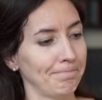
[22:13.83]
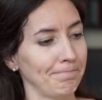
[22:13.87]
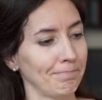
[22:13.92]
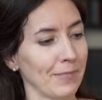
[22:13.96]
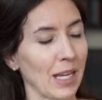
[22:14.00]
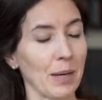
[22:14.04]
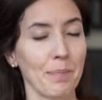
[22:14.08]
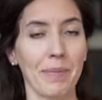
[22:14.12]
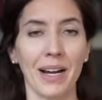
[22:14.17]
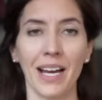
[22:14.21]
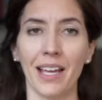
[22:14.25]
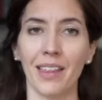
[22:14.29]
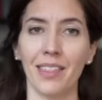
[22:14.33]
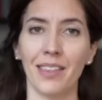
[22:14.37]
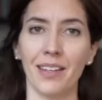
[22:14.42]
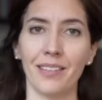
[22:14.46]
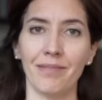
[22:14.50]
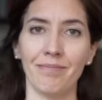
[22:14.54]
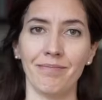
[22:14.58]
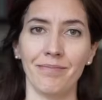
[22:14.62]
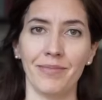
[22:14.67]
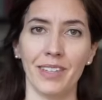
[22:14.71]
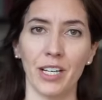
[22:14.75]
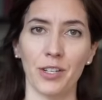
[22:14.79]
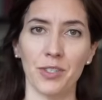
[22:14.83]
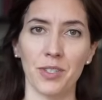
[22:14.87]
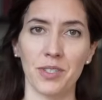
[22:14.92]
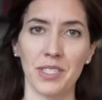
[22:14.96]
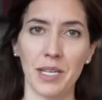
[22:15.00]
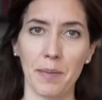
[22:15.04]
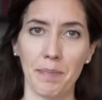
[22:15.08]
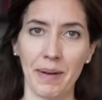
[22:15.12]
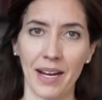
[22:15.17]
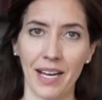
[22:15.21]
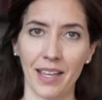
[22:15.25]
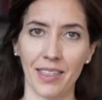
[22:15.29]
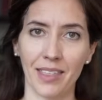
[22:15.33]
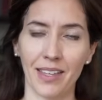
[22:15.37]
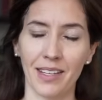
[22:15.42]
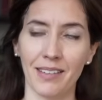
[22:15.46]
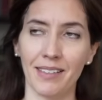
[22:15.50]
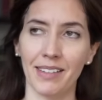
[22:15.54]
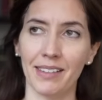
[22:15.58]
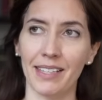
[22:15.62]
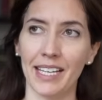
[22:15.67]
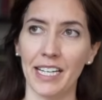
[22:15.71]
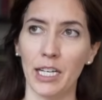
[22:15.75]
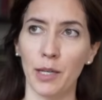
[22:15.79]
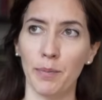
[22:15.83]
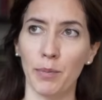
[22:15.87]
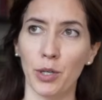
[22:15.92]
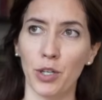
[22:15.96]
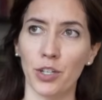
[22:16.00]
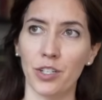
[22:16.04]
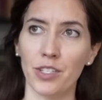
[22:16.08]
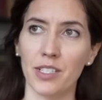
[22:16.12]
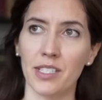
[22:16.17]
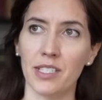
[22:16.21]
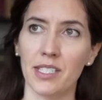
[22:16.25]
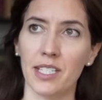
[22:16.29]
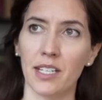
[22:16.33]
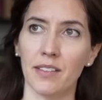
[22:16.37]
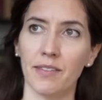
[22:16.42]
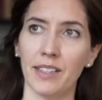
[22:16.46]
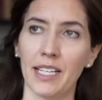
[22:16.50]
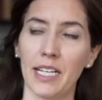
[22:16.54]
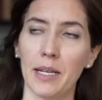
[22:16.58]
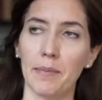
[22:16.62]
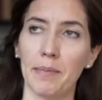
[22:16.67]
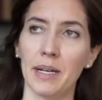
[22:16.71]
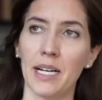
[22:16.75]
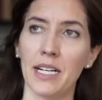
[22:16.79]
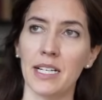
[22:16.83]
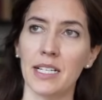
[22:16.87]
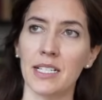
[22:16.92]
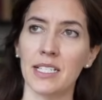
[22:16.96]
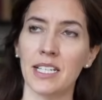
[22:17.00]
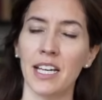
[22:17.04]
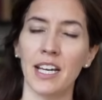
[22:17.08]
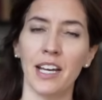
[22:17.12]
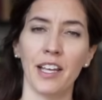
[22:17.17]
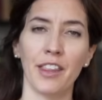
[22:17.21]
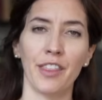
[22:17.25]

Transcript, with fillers: Like python. They also say python and ladybirds instead of ladybugs.